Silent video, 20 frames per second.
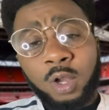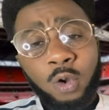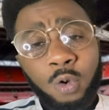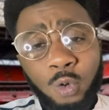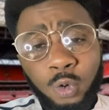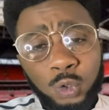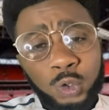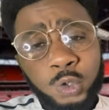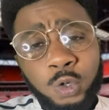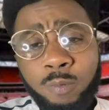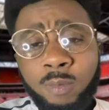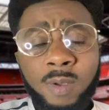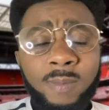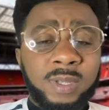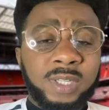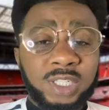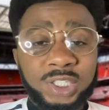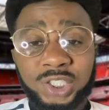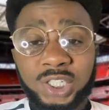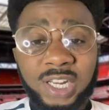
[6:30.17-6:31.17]
Also
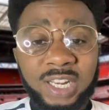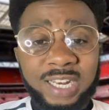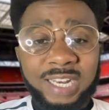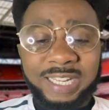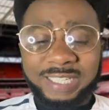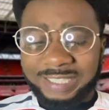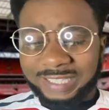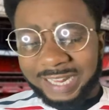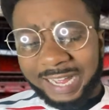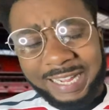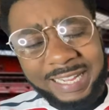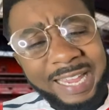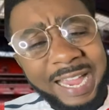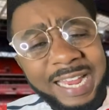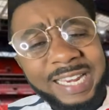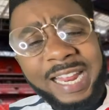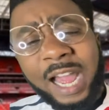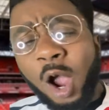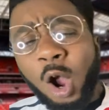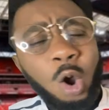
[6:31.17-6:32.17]
remember to share the link to that
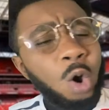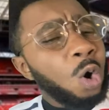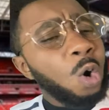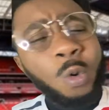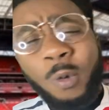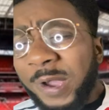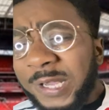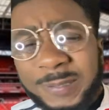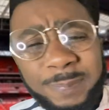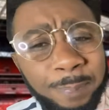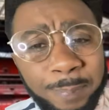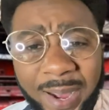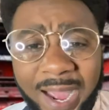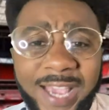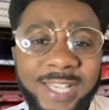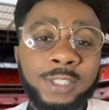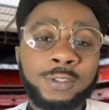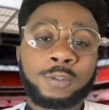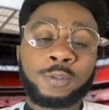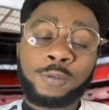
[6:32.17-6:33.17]
guy that always
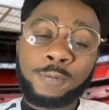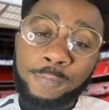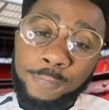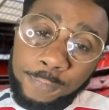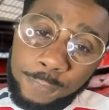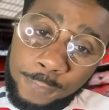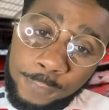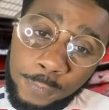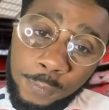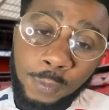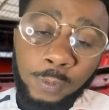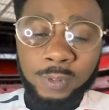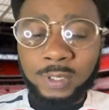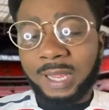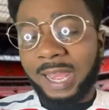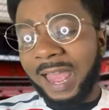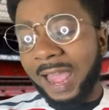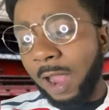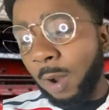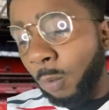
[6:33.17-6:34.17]
buys you food
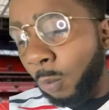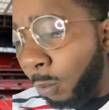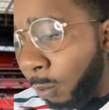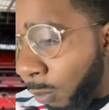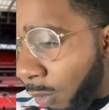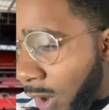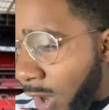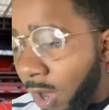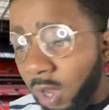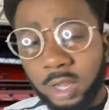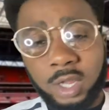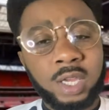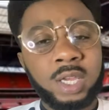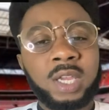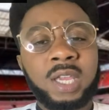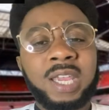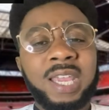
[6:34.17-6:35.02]
at work